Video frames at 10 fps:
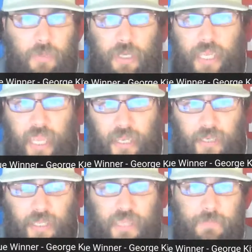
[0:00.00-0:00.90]
But
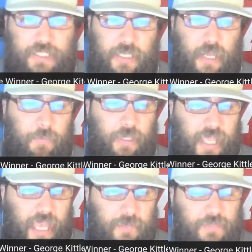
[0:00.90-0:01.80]
again, he missed a couple of
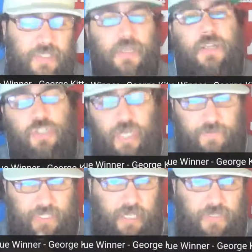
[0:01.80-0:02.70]
games.
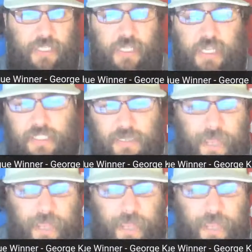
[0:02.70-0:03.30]
Travis Kelce ends up